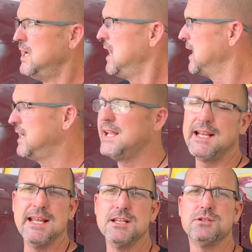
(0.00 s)
and getting
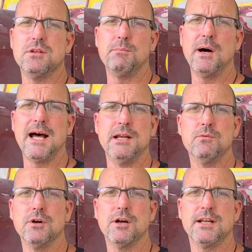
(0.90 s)
into the body
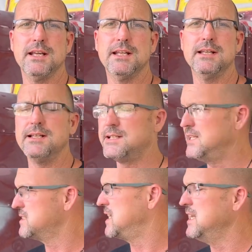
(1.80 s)
work and
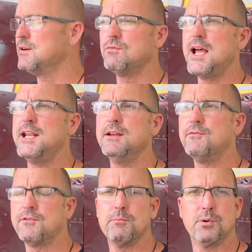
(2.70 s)
just getting it ready
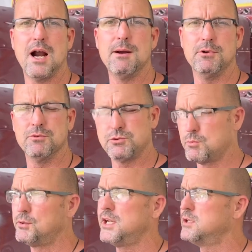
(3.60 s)
for primer, which we're
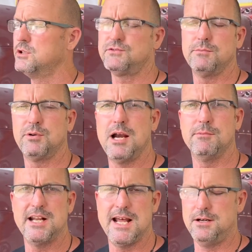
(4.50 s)
pretty close for primer
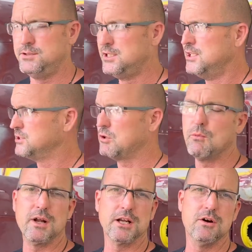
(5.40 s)
now. So we
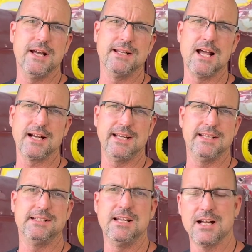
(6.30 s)
want to go ahead and knock, get,
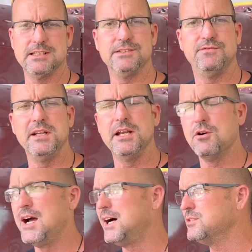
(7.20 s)
knock this video
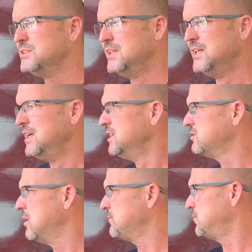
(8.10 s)
out.
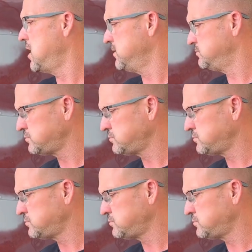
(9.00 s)
So up front,